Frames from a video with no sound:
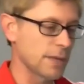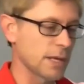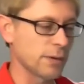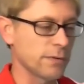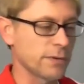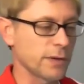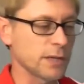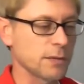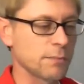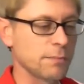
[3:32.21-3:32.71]
Now
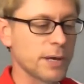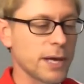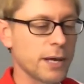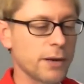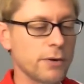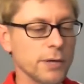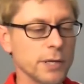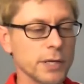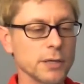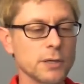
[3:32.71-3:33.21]
we've got the
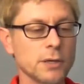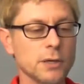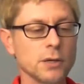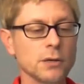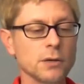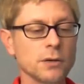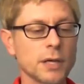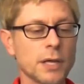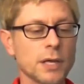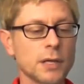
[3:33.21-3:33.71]
battery in
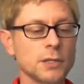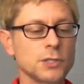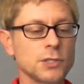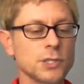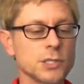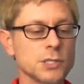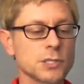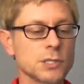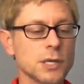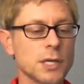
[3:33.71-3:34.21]
here, and
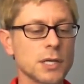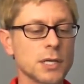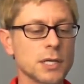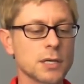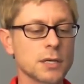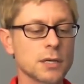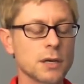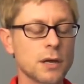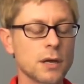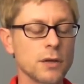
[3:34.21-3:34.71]
just
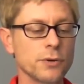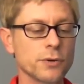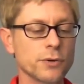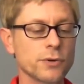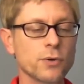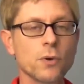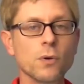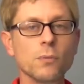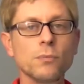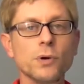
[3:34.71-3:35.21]
like other
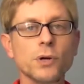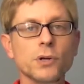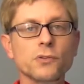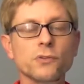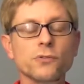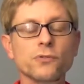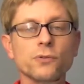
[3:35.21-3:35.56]
Chromebooks,